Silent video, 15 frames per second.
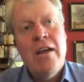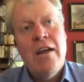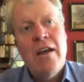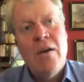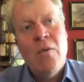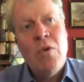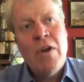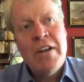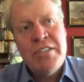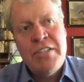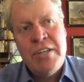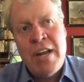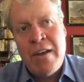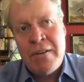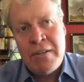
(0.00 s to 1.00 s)
Well, do you
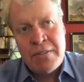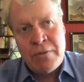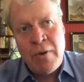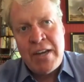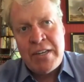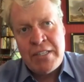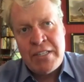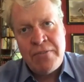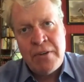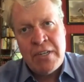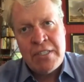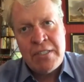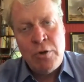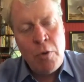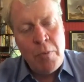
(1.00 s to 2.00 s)
know, it's quite different
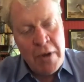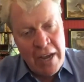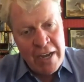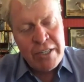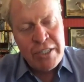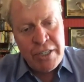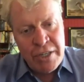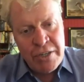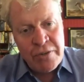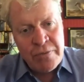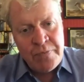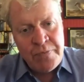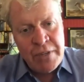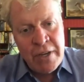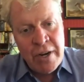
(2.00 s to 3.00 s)
because normally I do.
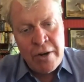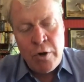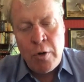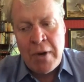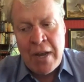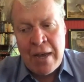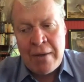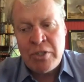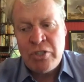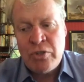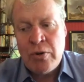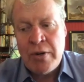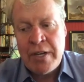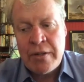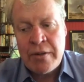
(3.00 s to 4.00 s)
You know, normally I'm
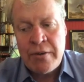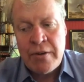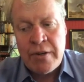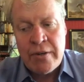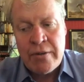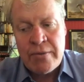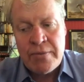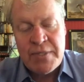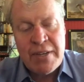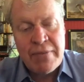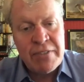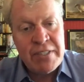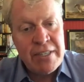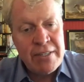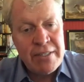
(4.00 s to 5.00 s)
trawling through
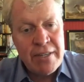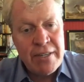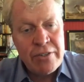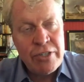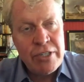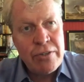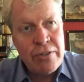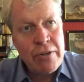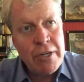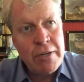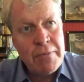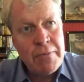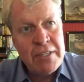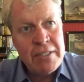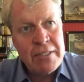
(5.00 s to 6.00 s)
17th century
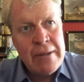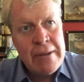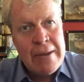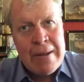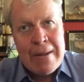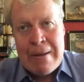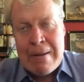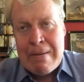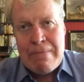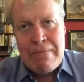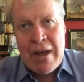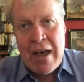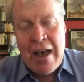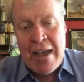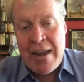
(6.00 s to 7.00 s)
documents,
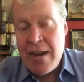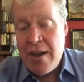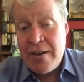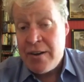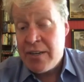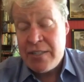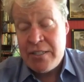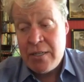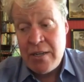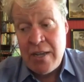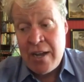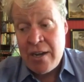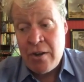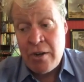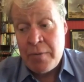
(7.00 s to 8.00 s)
but I
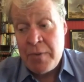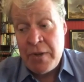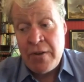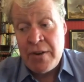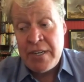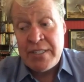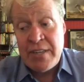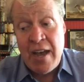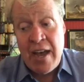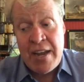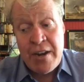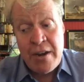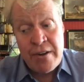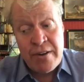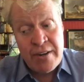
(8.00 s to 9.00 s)
got to be honest, I
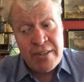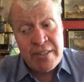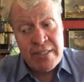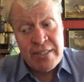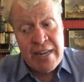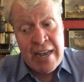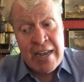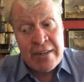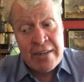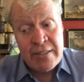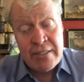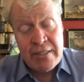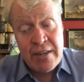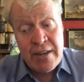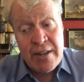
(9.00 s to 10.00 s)
don't
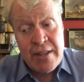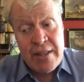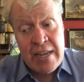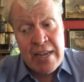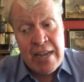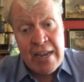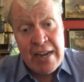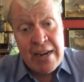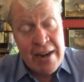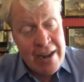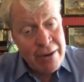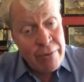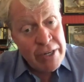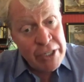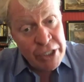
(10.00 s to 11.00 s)
understand the
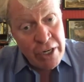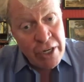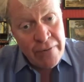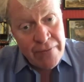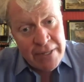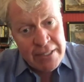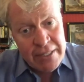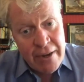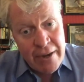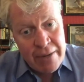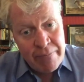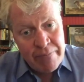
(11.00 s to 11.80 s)
language of the time.